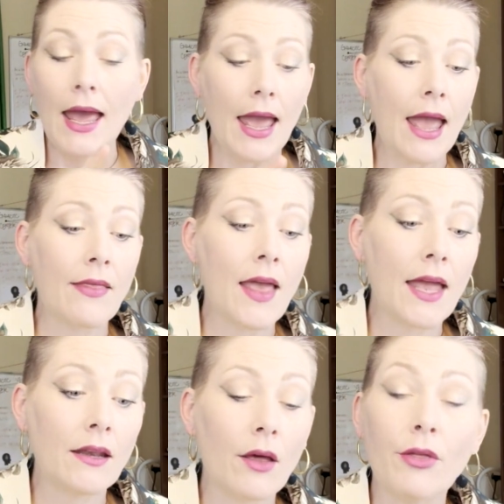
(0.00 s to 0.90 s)
And
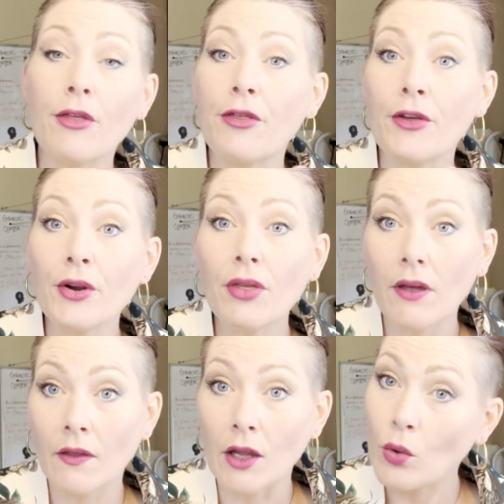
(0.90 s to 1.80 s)
then the third
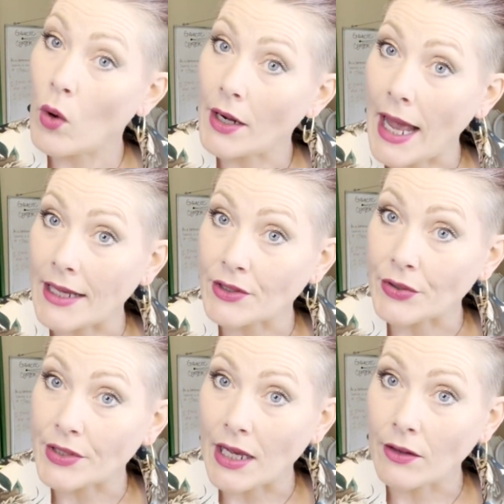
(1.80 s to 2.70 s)
thing that you want to ask
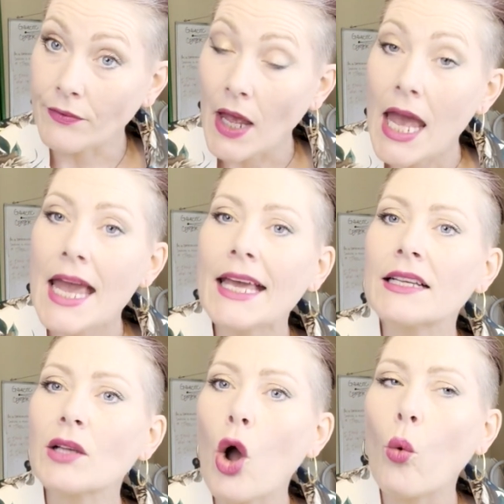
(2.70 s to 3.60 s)
yourself
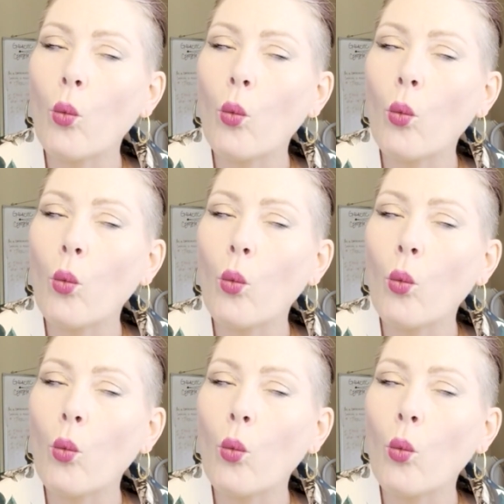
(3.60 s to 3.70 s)
is,